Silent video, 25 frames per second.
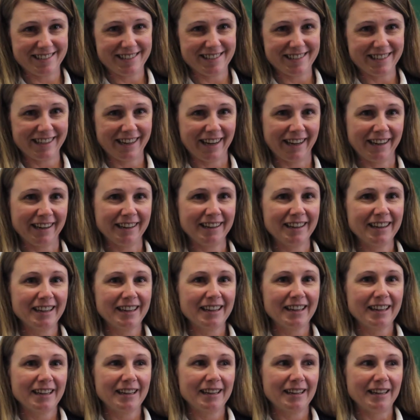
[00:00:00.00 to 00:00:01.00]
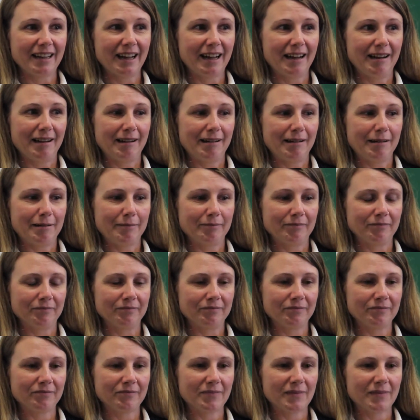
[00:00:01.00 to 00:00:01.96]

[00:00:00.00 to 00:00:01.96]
Sydney, um,